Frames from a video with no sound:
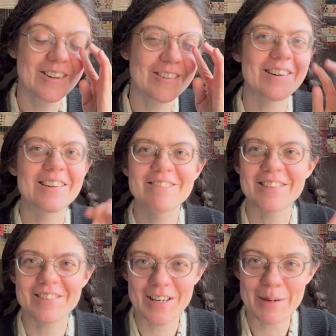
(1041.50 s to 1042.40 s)
or if
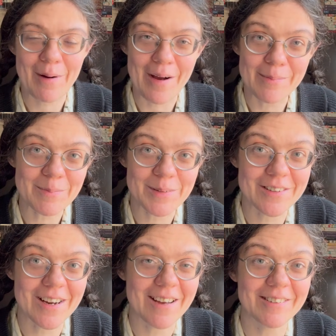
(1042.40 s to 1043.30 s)
there's any problems
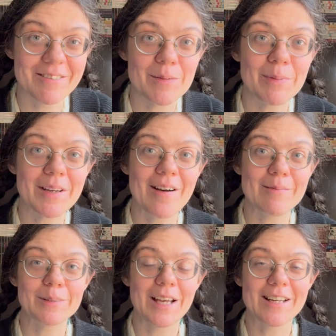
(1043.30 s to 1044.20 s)
you're having with a big
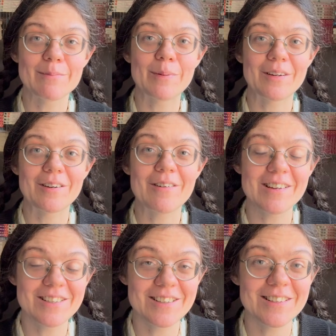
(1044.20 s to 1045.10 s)
complicated book or
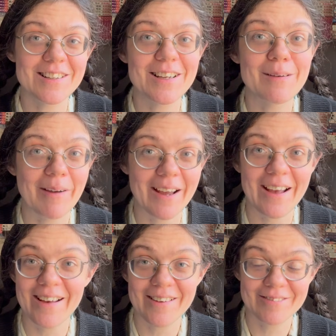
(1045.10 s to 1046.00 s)
questions that you might
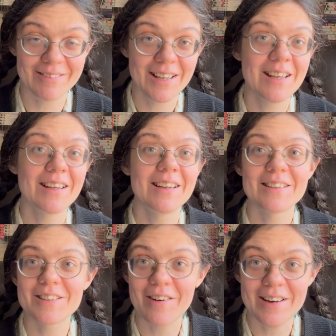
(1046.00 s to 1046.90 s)
have.
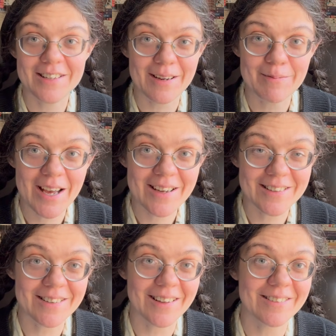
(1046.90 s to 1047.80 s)
It's a great time to
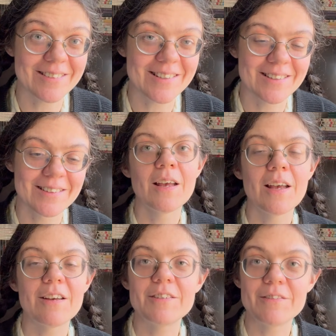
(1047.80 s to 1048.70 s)
ask those.
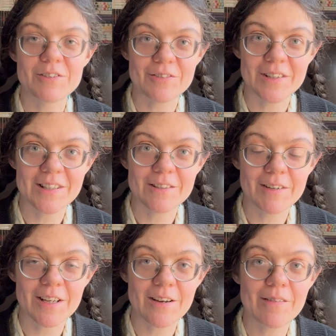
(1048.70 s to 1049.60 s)
If you enjoyed this
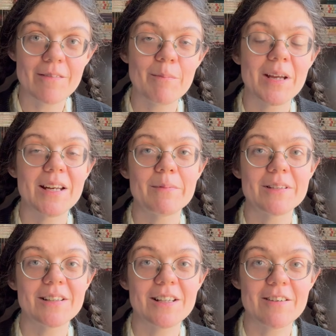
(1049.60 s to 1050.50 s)
video, my name
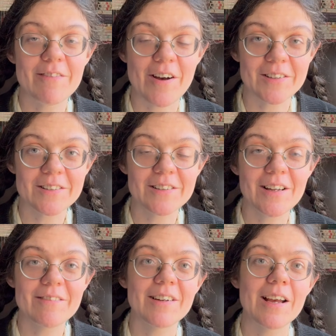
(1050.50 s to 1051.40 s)
is Lydia
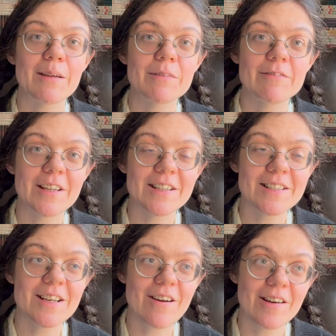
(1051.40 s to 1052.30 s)
Foxglove and I'm a
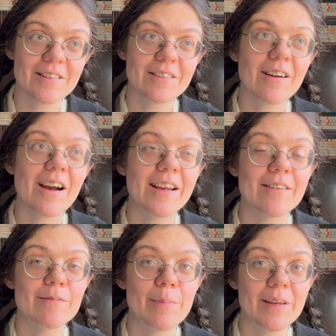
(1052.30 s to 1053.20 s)
fantasy author. I
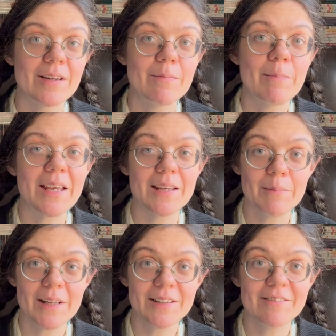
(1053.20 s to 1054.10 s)
have been
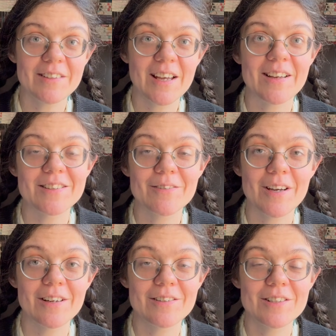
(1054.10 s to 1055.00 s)
making my living as a
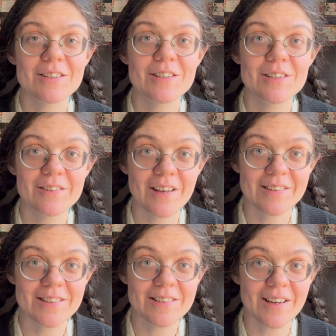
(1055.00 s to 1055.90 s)
writer since
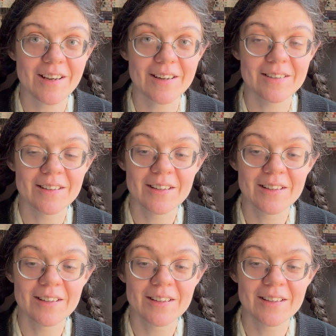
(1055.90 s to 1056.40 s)
2009,